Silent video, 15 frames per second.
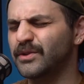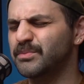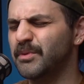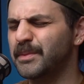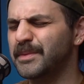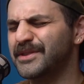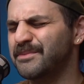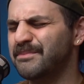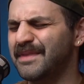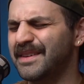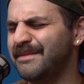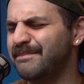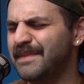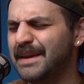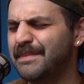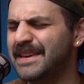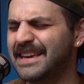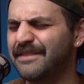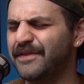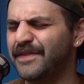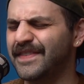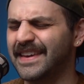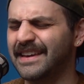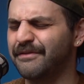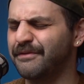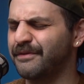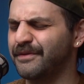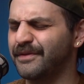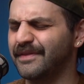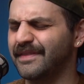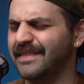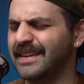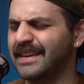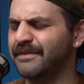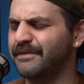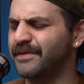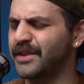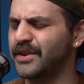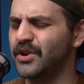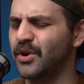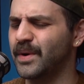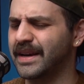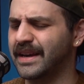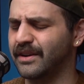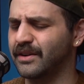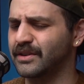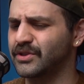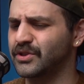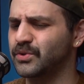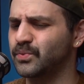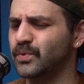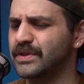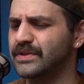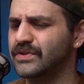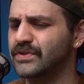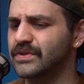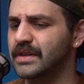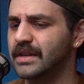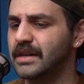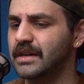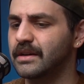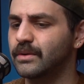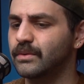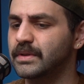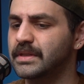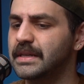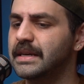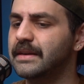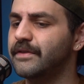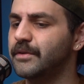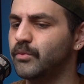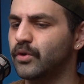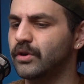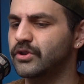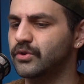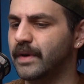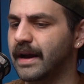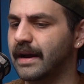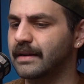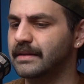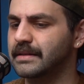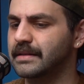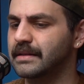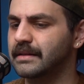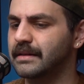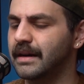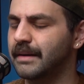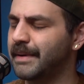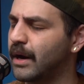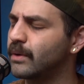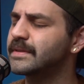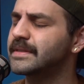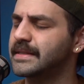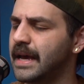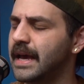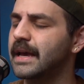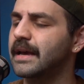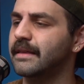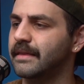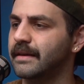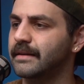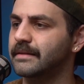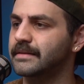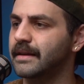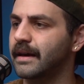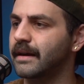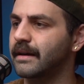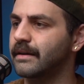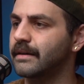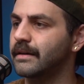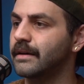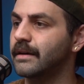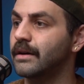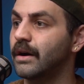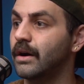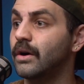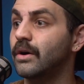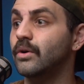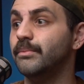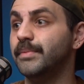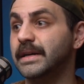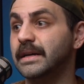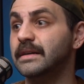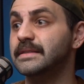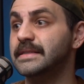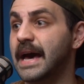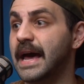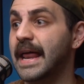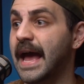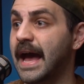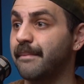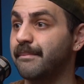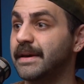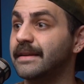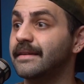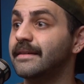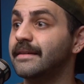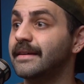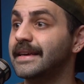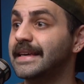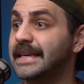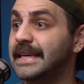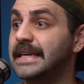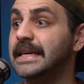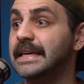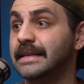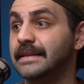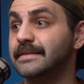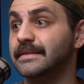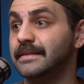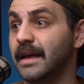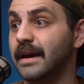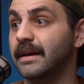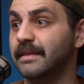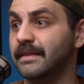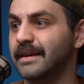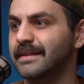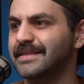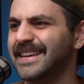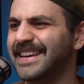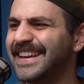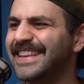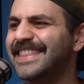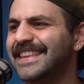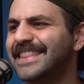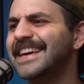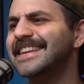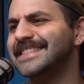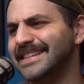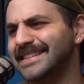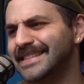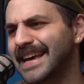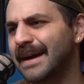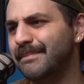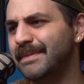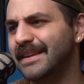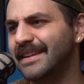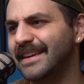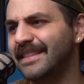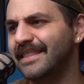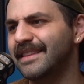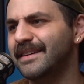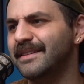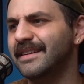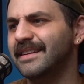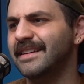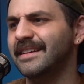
moments. Maybe if if if the Noah character was was even more direct about saying things like oh, because that happened, he is like this. And I think that does happen in the